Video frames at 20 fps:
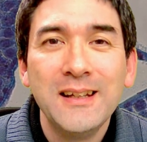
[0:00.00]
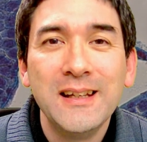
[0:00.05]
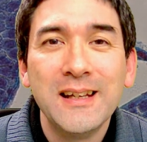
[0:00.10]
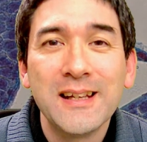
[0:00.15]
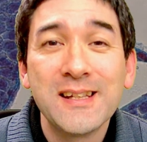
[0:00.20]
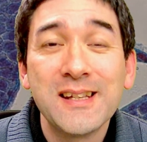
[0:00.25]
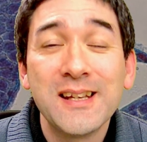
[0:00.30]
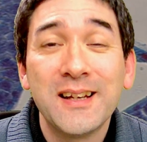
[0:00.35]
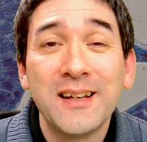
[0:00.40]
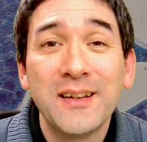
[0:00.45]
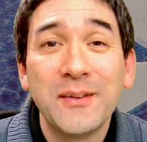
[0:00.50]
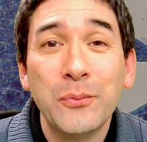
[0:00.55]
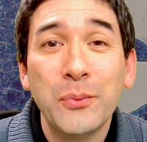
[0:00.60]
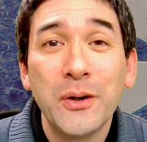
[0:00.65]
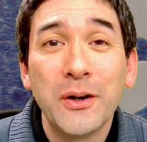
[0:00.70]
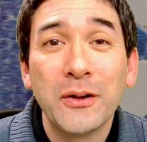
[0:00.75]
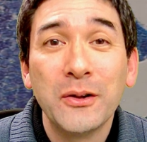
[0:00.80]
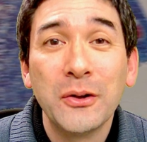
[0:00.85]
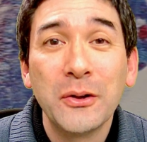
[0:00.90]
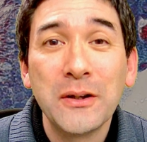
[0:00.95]
yes, uh, we
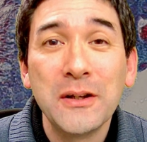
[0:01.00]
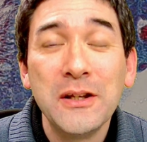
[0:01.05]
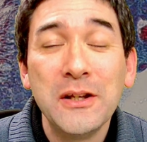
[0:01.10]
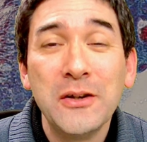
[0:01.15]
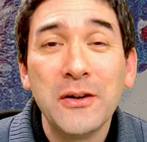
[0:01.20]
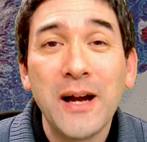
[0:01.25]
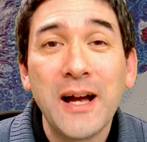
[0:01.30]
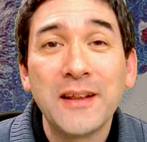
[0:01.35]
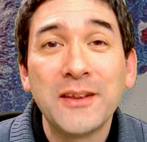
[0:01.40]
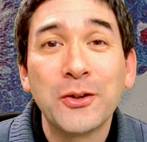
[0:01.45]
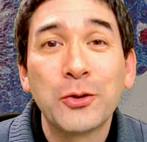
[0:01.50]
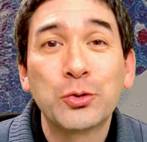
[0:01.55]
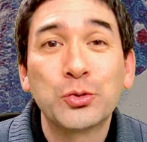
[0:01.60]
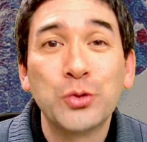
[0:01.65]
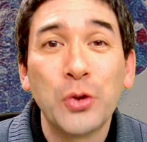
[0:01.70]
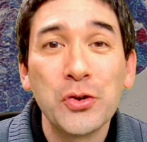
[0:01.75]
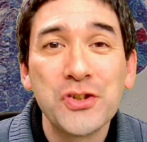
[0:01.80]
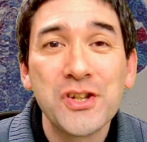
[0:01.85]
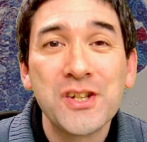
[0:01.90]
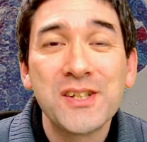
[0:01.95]
are looking here at the
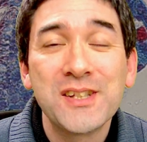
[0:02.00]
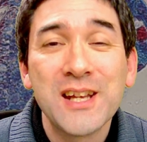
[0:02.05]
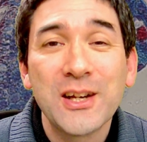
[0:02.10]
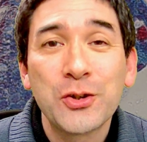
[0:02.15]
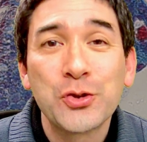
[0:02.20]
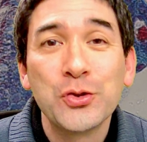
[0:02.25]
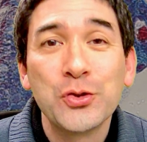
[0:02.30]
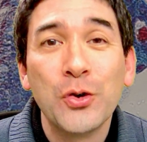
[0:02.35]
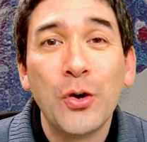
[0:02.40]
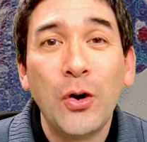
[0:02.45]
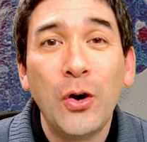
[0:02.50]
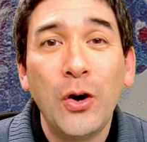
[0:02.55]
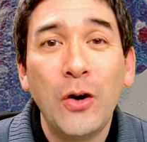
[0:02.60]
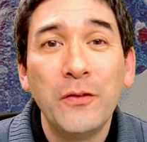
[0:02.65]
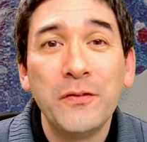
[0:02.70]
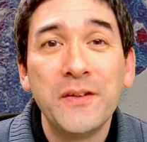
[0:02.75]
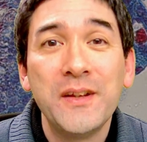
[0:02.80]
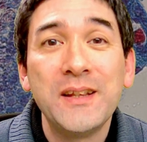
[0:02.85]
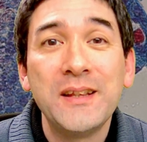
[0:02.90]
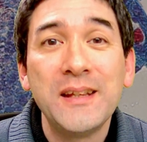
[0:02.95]
cross section
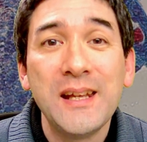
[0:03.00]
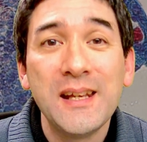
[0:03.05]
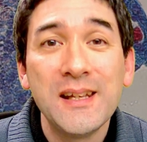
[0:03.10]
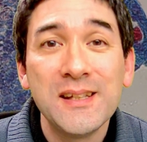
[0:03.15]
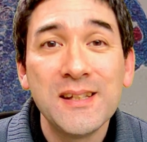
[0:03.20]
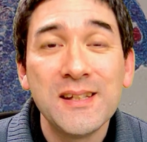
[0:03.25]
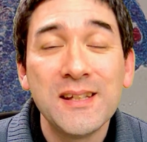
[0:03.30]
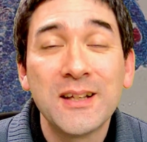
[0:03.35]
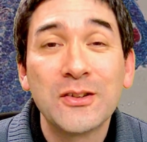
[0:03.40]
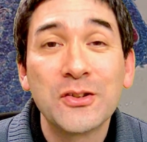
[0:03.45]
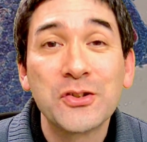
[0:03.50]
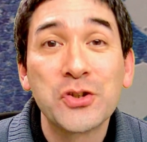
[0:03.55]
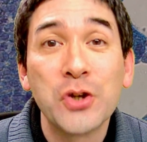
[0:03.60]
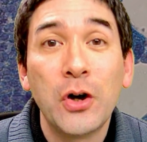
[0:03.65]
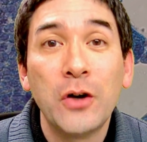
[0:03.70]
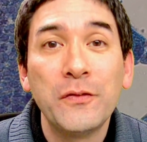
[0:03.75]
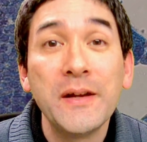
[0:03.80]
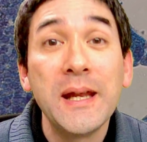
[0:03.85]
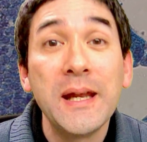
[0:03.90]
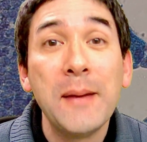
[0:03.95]
of the testicles
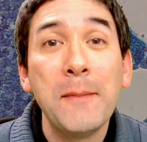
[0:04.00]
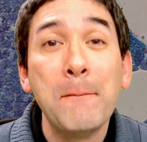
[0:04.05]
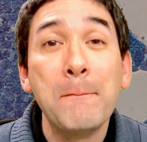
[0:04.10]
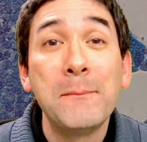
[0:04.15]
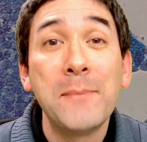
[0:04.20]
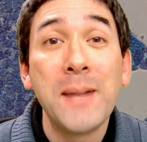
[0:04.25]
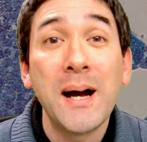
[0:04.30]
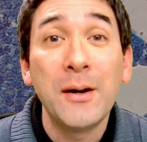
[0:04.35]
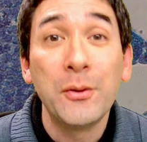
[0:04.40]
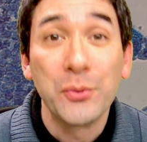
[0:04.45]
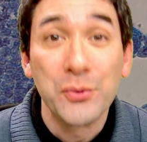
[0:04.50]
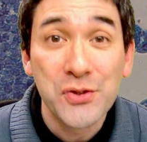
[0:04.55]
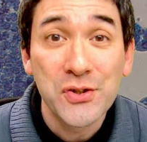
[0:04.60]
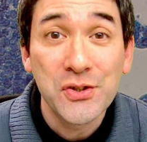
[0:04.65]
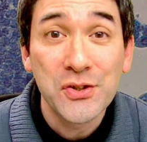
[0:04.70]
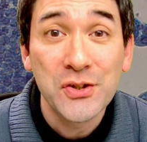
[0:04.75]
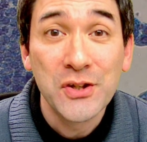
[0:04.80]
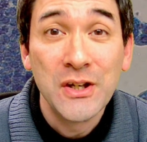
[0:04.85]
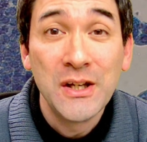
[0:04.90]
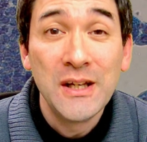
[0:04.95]
of a
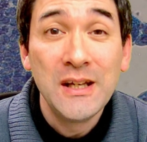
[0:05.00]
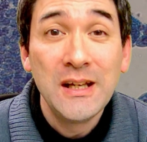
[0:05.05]
mouse